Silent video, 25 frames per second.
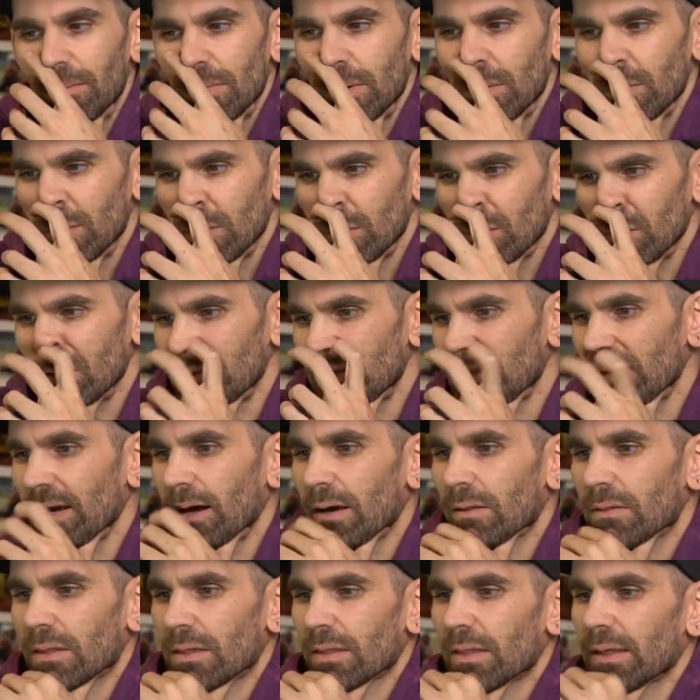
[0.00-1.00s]
I mean, people say
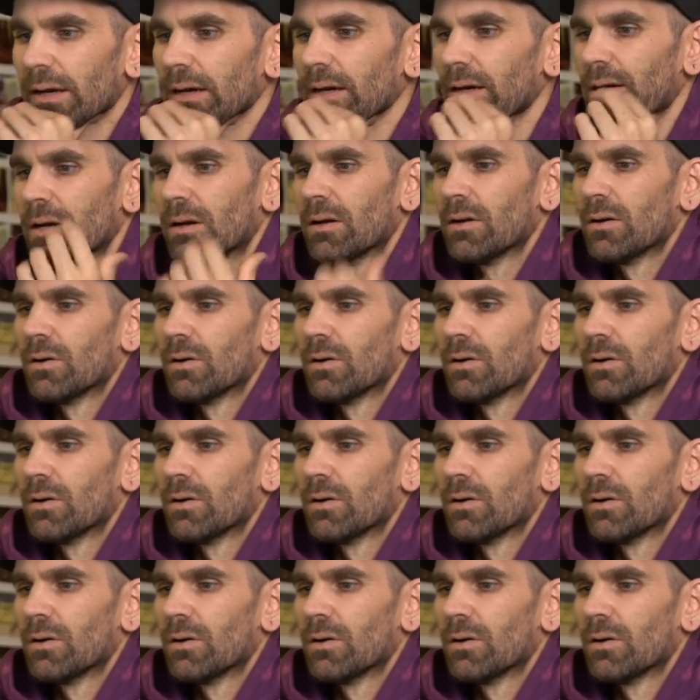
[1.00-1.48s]
how they like